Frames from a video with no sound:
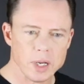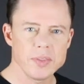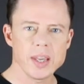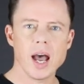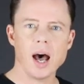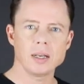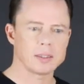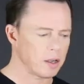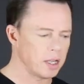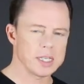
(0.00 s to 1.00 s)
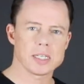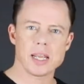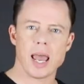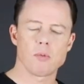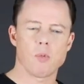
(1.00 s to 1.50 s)
And they can't
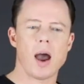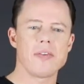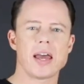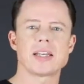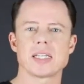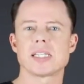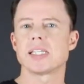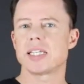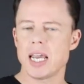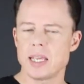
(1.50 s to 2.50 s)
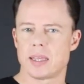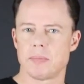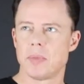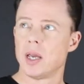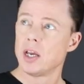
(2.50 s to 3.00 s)
understand why that doesn't take
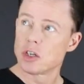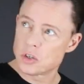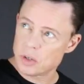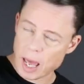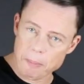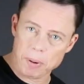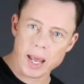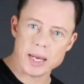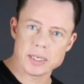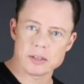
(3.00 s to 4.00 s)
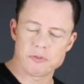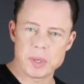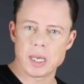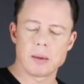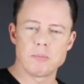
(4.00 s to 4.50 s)
them to that place of
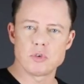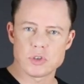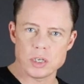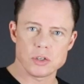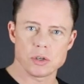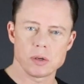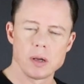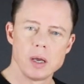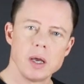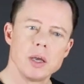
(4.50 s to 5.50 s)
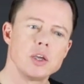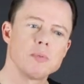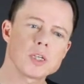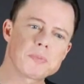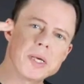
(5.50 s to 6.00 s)
being a musician. You
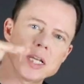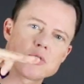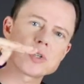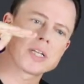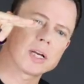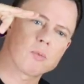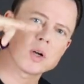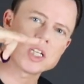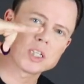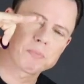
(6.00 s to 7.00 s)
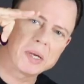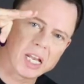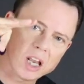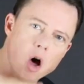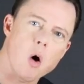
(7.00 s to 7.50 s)
must be interested in what is
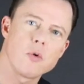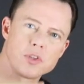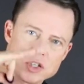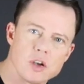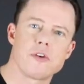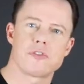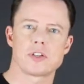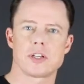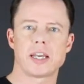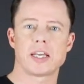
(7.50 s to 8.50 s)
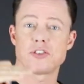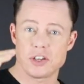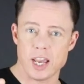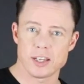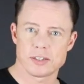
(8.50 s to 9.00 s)
below the surface, like in
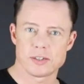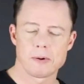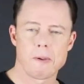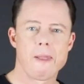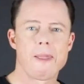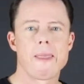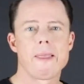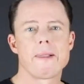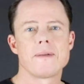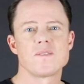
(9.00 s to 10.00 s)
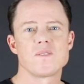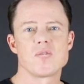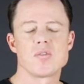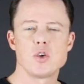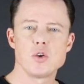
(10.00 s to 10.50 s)
chess.
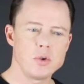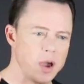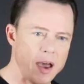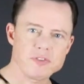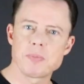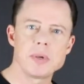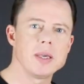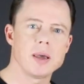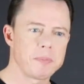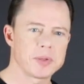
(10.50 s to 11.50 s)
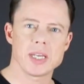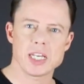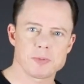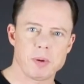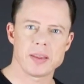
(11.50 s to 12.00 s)
You have to be
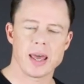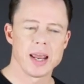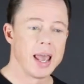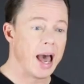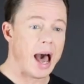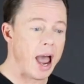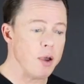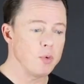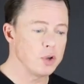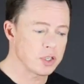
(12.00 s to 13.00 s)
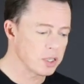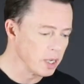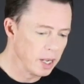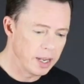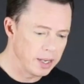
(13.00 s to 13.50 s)
obsessed by that. I
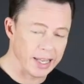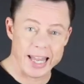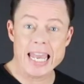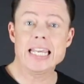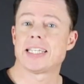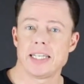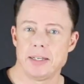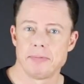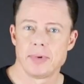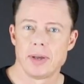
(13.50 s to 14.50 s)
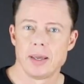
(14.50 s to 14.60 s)
was lazy.